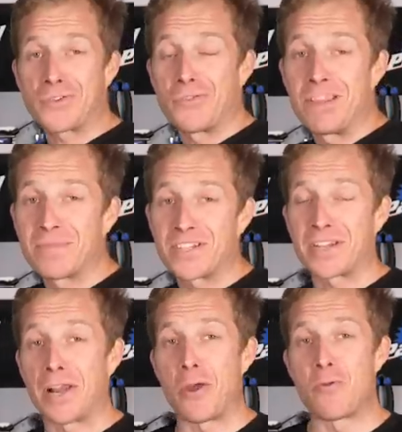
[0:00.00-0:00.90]
screams
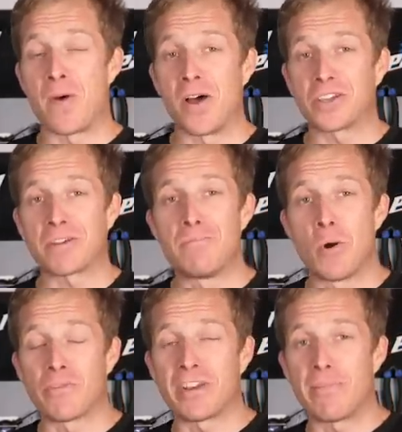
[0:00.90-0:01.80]
slow bike
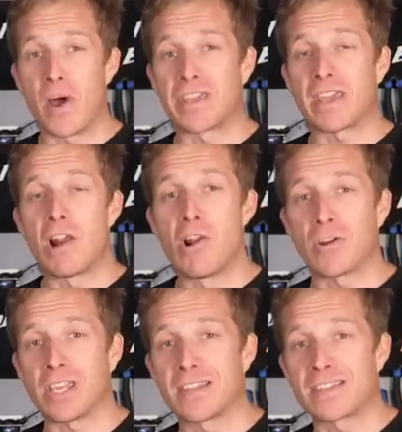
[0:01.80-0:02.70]
more than a bike
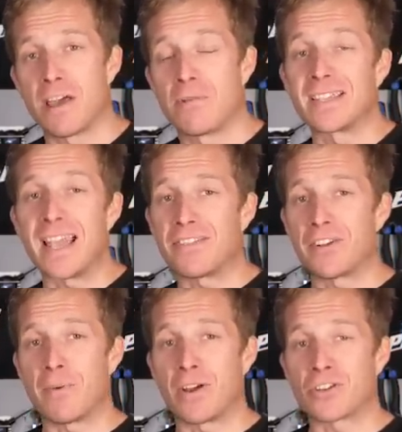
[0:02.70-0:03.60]
looking as though it's
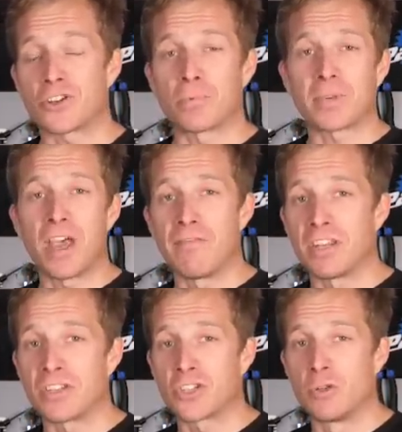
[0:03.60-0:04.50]
entered a bike shop
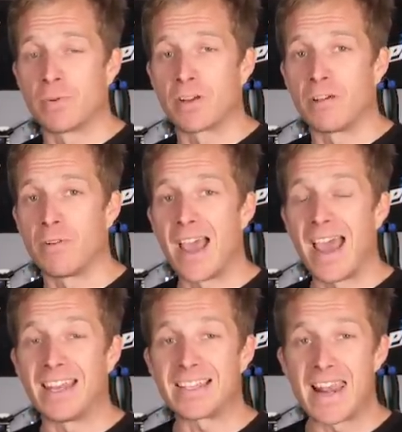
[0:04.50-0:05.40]
covered in superglue
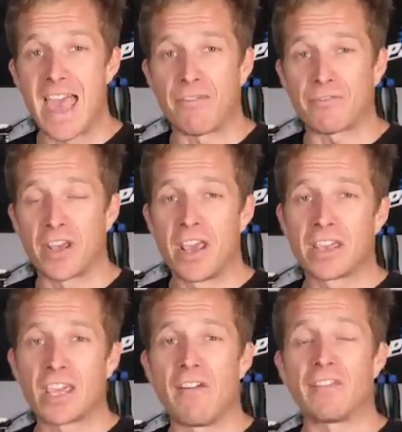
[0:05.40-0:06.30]
and it's left
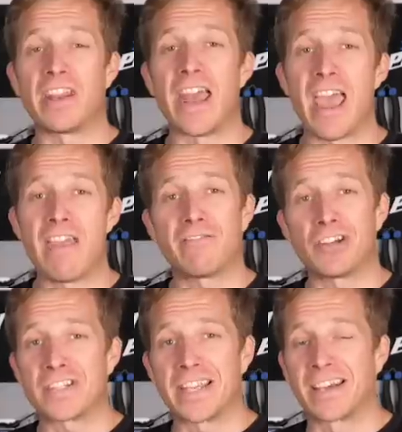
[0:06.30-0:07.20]
covered in
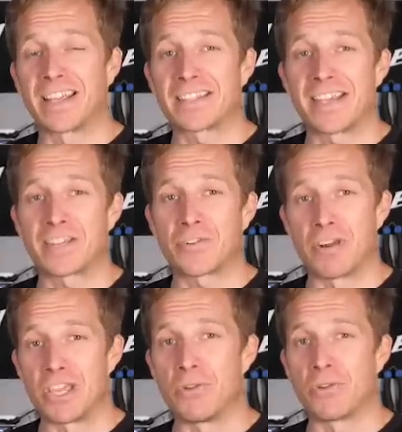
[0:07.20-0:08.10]
every single
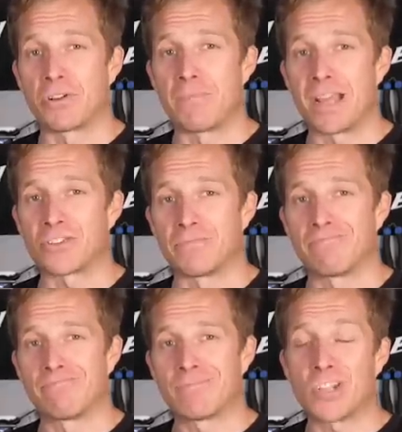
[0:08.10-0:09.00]
accessory you could
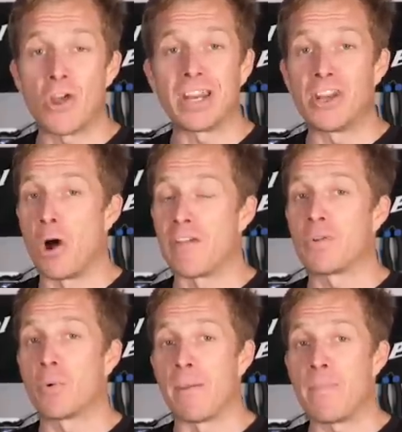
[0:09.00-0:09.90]
imagine. Certainly not if
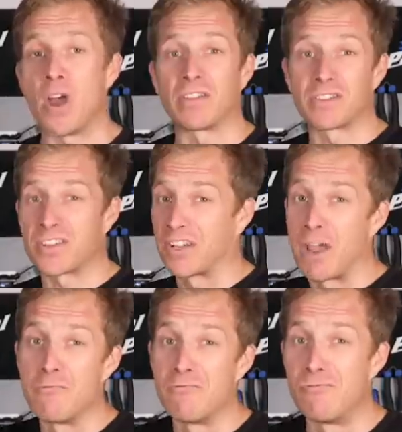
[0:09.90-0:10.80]
you want a bike that's going to
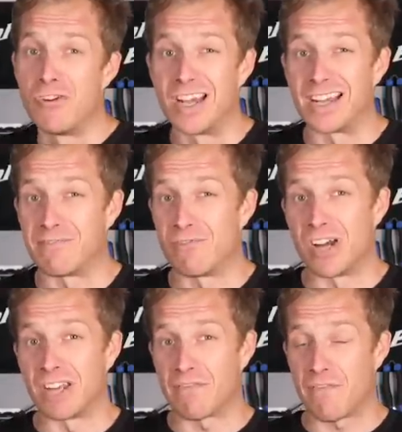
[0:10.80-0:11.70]
go really,
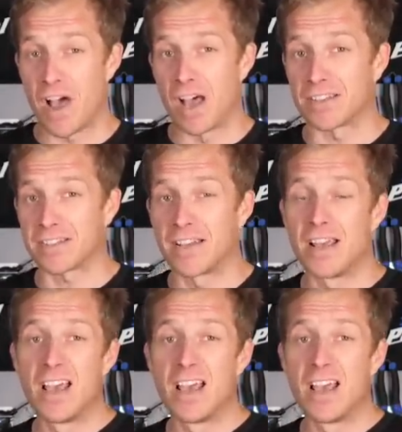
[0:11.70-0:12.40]
really fast.